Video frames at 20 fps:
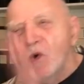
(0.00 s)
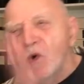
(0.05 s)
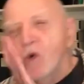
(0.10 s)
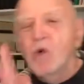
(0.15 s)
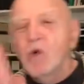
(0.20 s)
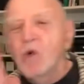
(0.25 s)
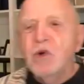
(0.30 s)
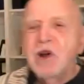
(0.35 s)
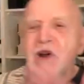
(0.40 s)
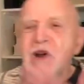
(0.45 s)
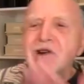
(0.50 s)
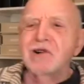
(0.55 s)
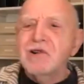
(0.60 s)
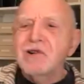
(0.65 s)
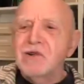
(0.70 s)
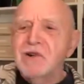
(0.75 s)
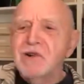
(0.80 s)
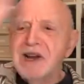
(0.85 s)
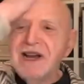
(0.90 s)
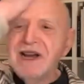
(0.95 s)
ooh,
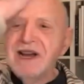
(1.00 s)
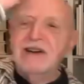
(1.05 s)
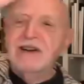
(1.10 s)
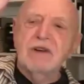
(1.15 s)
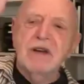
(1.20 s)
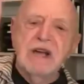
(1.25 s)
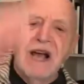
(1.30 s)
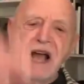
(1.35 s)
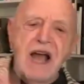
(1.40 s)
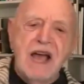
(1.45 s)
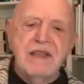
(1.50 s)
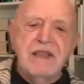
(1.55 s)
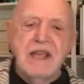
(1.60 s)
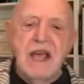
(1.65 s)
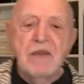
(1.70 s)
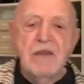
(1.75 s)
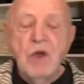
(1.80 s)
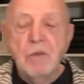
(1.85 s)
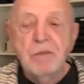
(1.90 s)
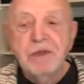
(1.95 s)
ow, ow
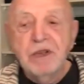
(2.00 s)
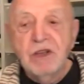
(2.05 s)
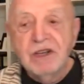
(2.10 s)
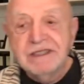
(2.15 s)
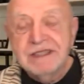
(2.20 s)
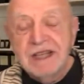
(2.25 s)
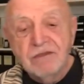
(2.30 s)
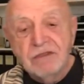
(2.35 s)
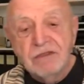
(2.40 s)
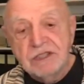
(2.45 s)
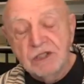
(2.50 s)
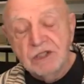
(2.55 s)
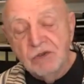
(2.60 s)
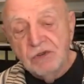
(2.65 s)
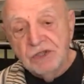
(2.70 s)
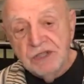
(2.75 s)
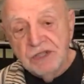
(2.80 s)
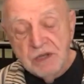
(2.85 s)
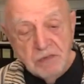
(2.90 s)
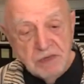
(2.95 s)
no, because I was so
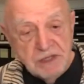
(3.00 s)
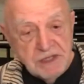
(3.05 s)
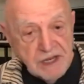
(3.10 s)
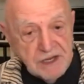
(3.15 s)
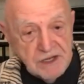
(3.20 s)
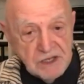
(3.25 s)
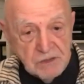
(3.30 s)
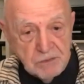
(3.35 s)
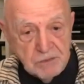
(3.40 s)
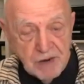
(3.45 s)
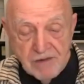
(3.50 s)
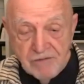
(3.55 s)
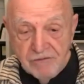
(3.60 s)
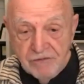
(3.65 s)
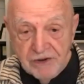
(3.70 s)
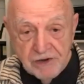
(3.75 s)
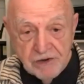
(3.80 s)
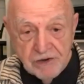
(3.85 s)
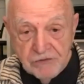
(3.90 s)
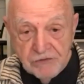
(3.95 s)
intimidated. I'm
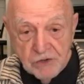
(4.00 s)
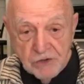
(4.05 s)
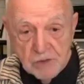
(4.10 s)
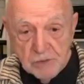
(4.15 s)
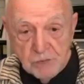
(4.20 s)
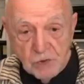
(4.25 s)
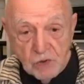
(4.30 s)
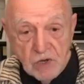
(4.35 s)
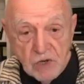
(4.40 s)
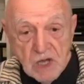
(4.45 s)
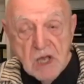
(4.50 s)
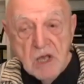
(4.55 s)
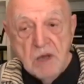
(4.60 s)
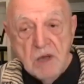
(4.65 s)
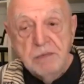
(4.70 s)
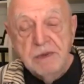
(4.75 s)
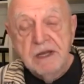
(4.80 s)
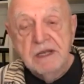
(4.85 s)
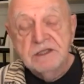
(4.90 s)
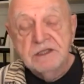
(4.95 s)
very verbal,
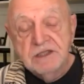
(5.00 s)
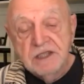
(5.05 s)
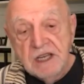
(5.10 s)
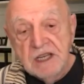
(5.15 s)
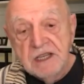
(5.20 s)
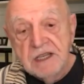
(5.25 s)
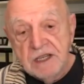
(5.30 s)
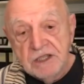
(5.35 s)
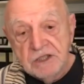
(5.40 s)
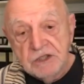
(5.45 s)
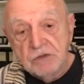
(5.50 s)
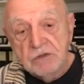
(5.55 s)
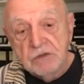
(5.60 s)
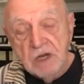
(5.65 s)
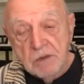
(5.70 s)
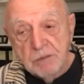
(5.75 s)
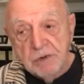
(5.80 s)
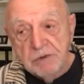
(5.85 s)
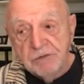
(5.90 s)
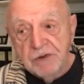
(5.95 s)
but sitting next to
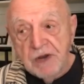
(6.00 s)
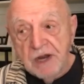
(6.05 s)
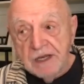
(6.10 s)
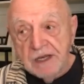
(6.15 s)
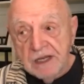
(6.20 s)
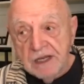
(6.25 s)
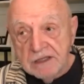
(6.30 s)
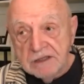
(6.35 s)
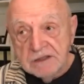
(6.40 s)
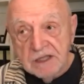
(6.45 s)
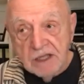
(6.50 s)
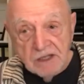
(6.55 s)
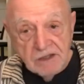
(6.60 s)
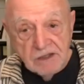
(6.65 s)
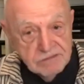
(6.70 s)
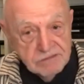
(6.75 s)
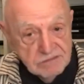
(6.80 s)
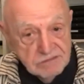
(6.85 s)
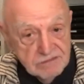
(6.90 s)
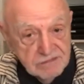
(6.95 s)
Robert Frank, I'd say,
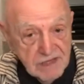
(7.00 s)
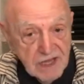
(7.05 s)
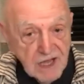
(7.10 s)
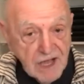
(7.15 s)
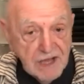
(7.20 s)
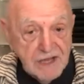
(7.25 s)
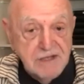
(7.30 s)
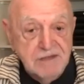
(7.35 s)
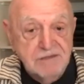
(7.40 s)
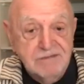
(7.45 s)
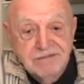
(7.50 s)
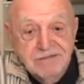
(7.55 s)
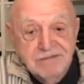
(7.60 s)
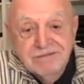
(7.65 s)
hi.